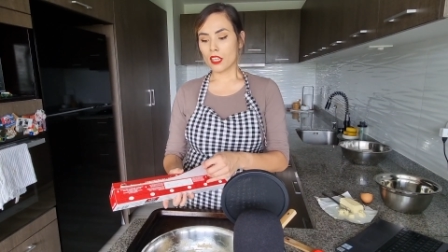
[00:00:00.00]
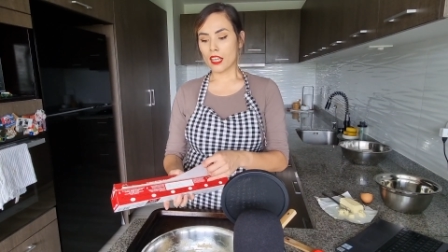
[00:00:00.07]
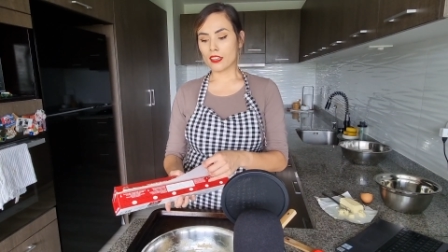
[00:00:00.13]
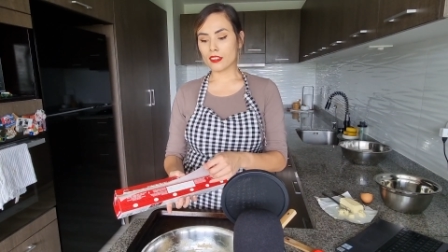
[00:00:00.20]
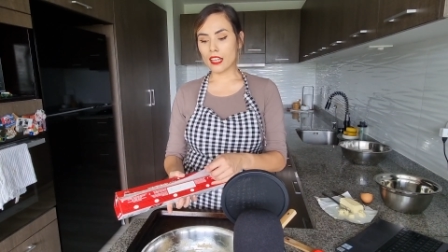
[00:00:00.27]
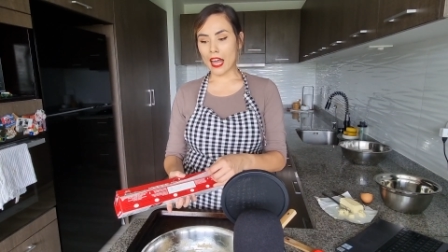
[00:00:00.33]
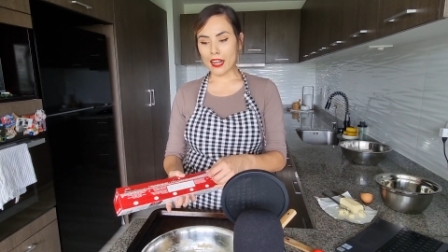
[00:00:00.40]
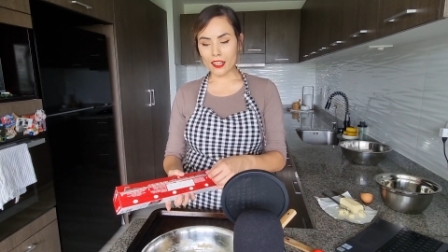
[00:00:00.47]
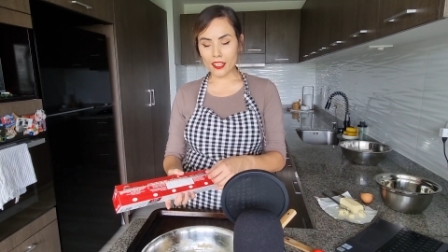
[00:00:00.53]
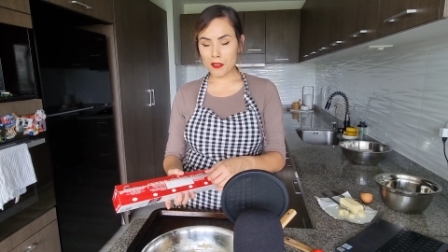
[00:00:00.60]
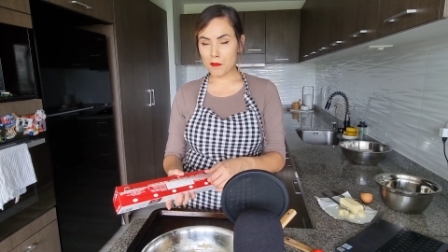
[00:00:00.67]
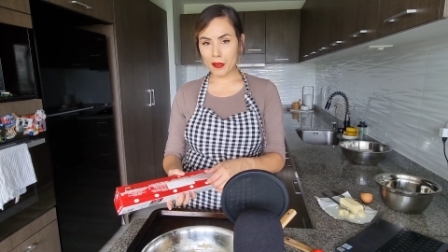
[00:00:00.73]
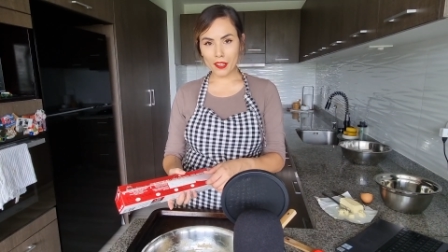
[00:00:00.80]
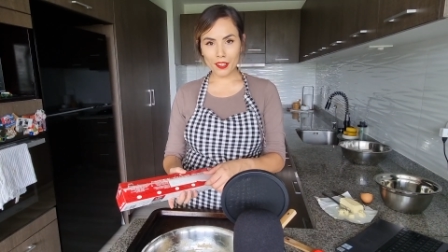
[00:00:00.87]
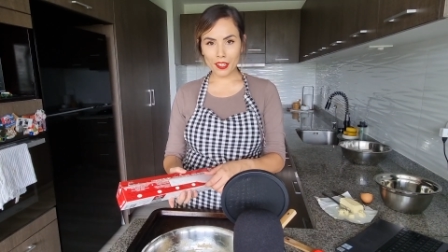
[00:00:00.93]
In Latin
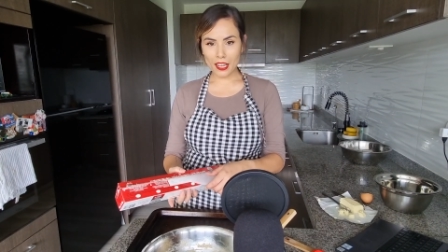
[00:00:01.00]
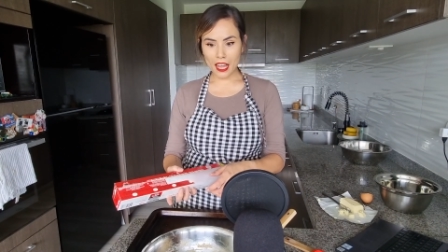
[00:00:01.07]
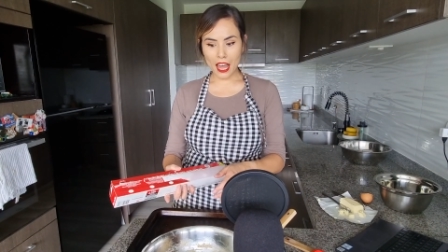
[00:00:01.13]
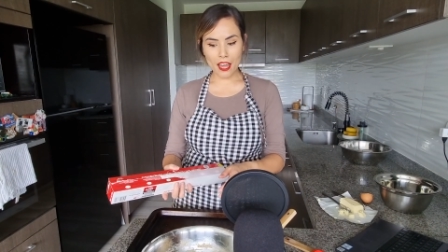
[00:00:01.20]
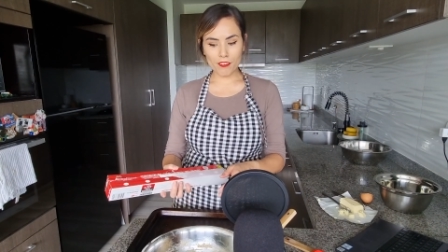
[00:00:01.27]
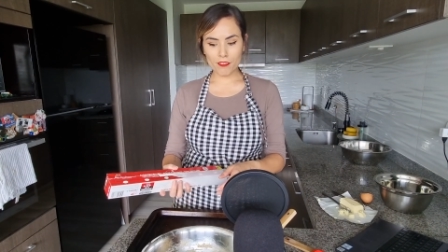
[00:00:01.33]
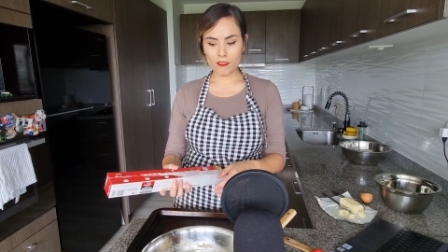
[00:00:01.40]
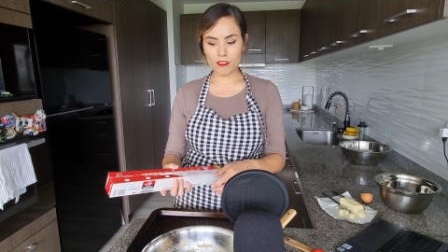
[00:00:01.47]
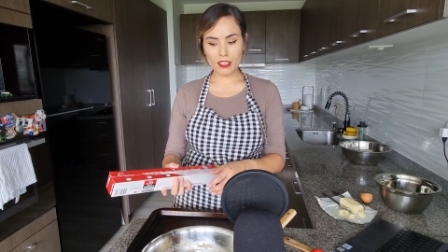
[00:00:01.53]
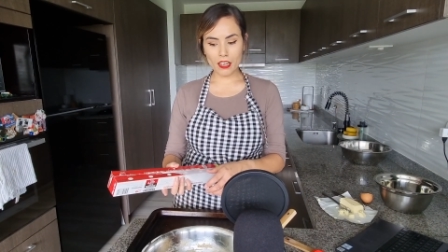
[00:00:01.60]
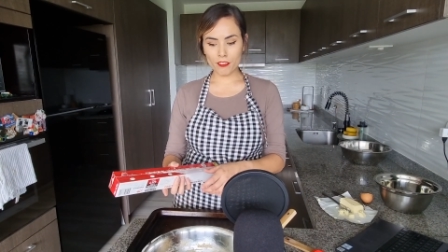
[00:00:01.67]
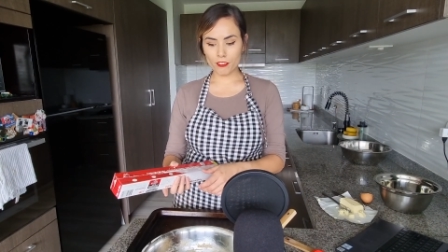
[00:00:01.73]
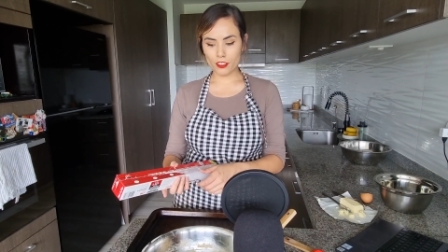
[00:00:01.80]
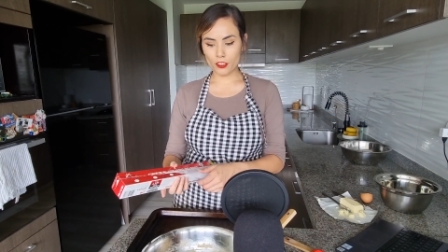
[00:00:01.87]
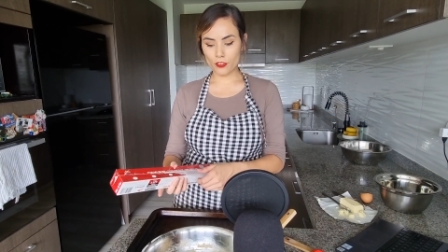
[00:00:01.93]
America, I've
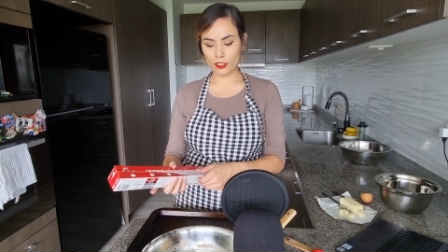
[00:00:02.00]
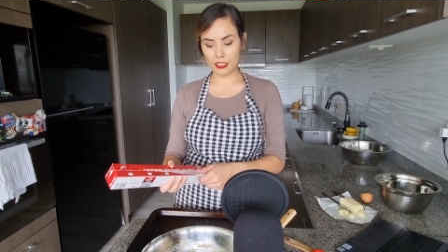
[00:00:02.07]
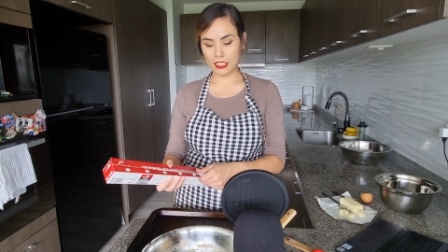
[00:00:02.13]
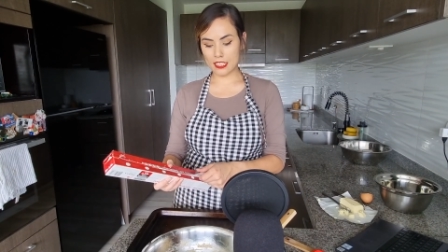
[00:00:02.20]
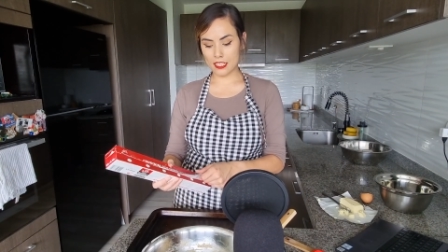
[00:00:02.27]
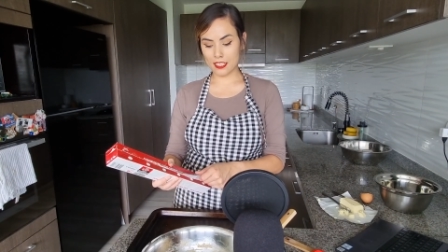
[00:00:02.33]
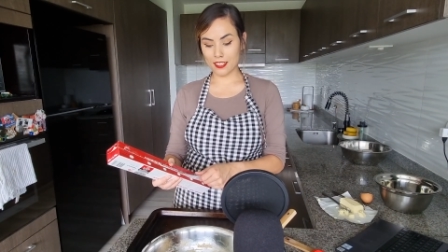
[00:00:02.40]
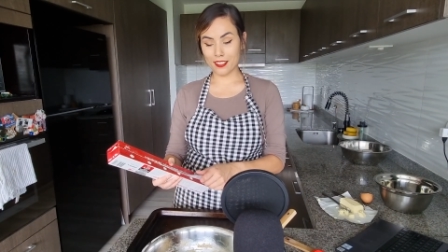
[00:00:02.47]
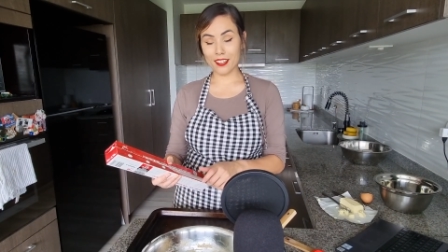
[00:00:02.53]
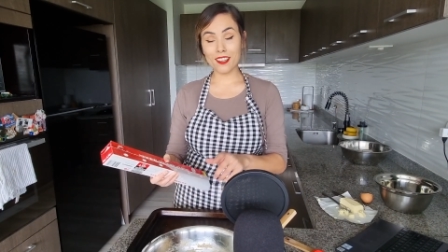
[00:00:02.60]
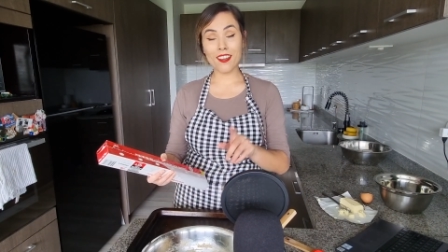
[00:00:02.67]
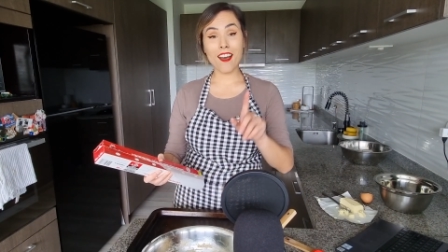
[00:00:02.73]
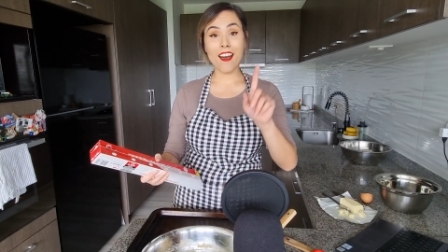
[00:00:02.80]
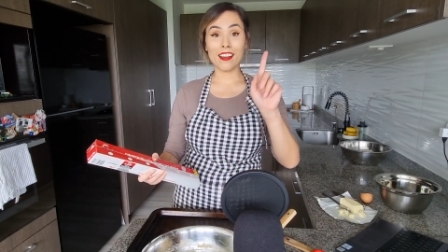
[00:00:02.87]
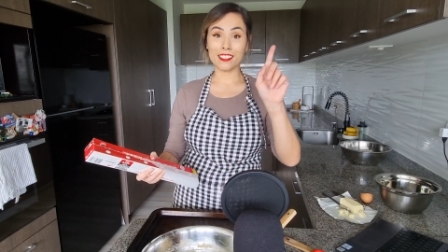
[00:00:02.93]
never really seen it
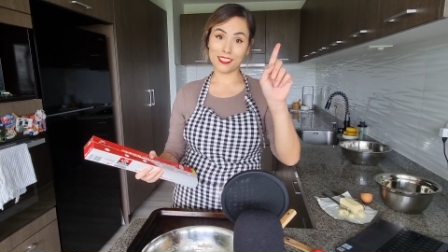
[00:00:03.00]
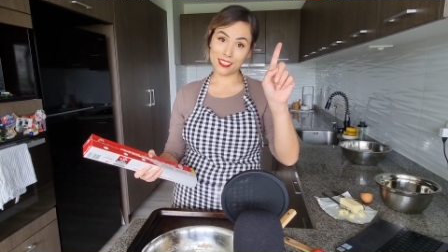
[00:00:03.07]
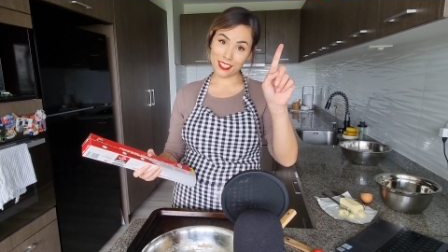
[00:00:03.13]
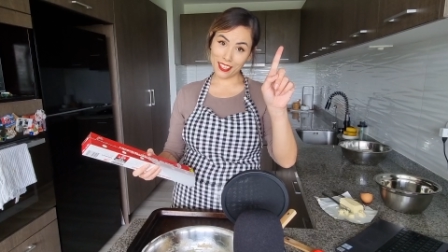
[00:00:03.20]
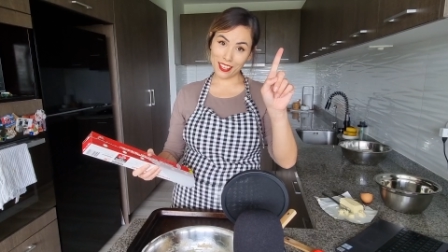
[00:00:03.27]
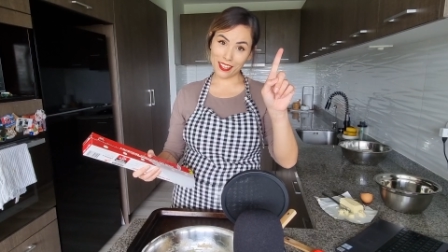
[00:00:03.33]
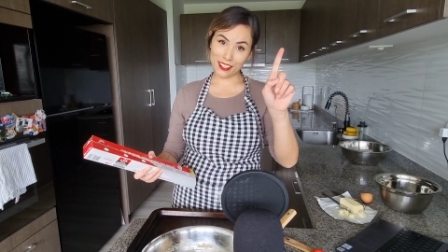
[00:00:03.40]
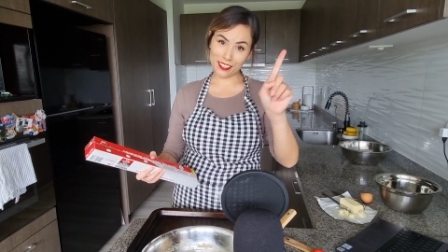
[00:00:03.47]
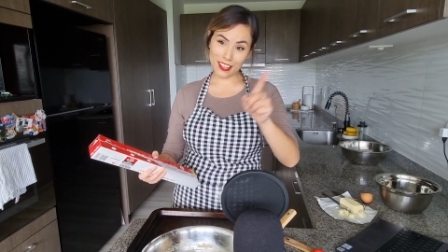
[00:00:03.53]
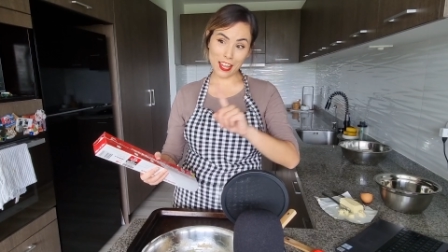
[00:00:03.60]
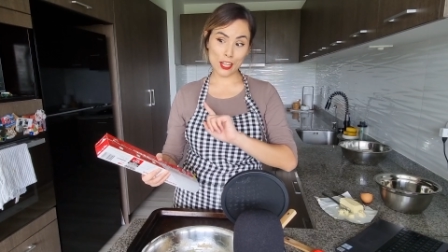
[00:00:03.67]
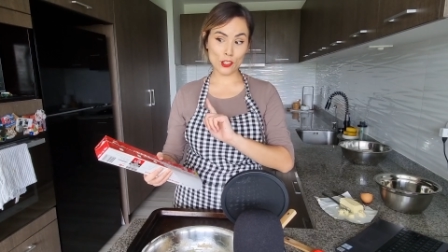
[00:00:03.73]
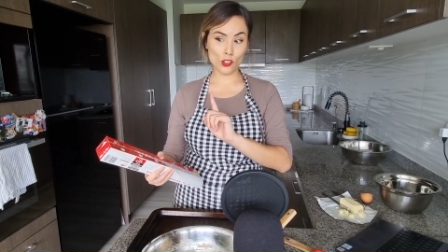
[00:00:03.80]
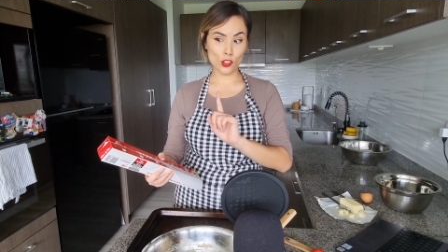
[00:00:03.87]
until